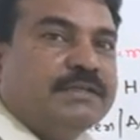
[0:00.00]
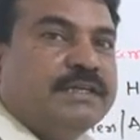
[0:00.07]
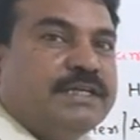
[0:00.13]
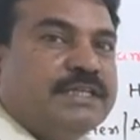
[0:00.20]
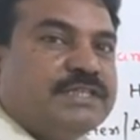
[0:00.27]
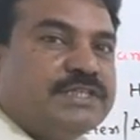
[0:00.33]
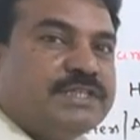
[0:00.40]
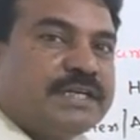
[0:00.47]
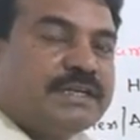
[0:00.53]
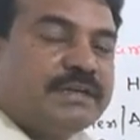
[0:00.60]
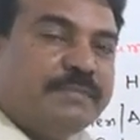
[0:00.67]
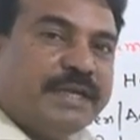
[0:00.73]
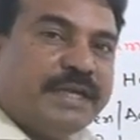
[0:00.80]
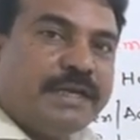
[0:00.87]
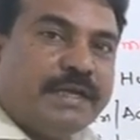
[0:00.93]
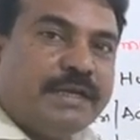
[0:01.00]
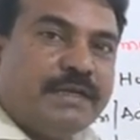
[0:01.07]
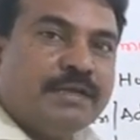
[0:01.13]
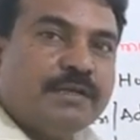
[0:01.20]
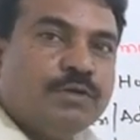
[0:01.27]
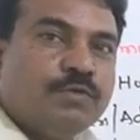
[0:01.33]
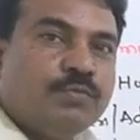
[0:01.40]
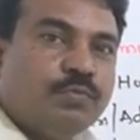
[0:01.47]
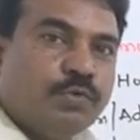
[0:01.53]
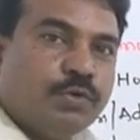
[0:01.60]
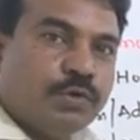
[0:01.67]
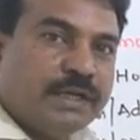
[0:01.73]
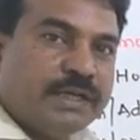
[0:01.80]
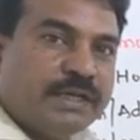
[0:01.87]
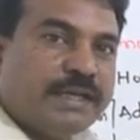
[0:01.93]
the insect may get
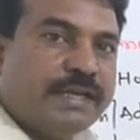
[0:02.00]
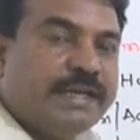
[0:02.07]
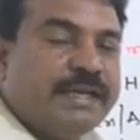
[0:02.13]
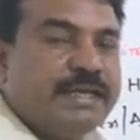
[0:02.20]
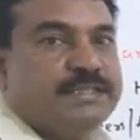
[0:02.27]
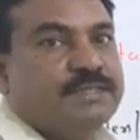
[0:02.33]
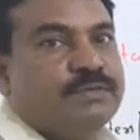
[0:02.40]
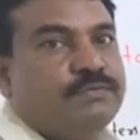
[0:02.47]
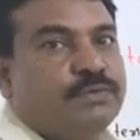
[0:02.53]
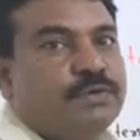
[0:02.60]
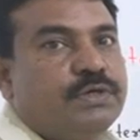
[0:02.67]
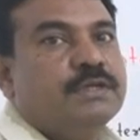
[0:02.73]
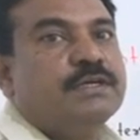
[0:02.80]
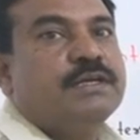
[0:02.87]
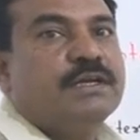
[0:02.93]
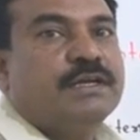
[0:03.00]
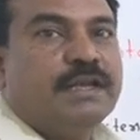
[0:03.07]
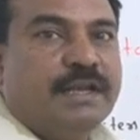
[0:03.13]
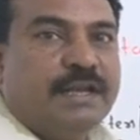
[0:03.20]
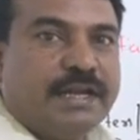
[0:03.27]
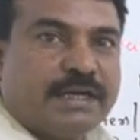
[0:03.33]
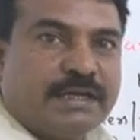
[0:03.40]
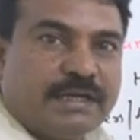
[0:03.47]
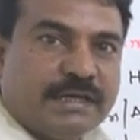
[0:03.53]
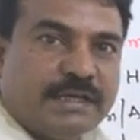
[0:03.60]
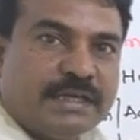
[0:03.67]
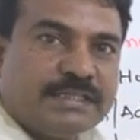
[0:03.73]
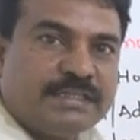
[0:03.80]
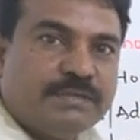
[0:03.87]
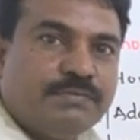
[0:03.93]
pollen grain as a food, nectar
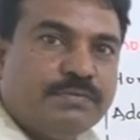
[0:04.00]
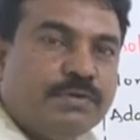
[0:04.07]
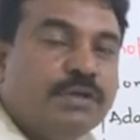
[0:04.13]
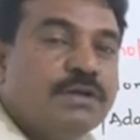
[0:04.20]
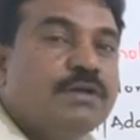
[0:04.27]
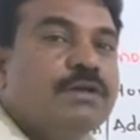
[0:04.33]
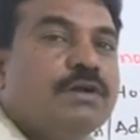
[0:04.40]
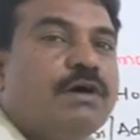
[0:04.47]
as a food,